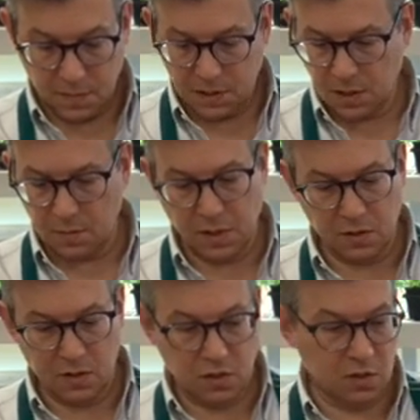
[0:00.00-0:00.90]
it
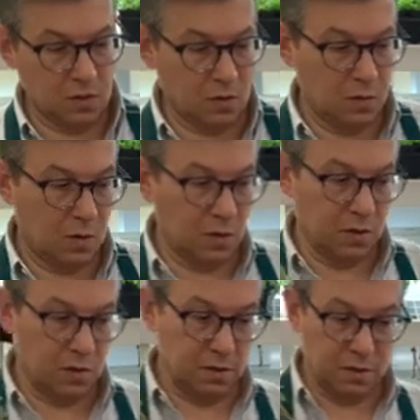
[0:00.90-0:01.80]
smells so
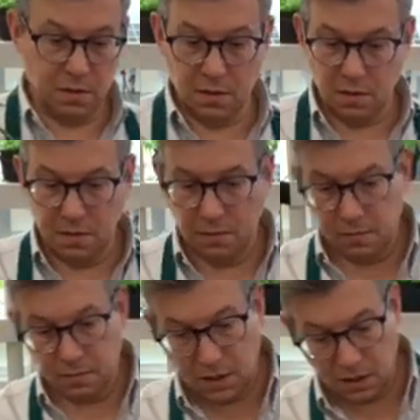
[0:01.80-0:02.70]
good.
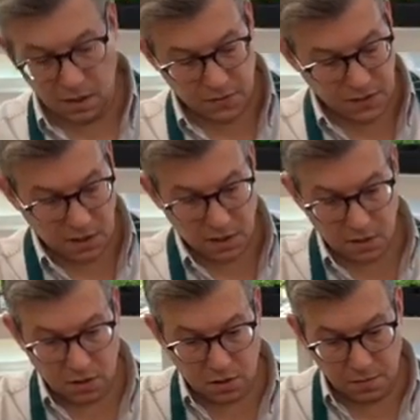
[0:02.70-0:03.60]
I love
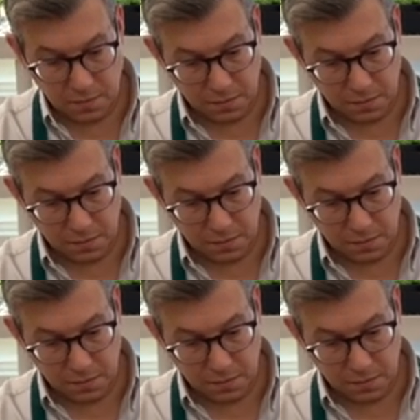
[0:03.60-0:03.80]
sage.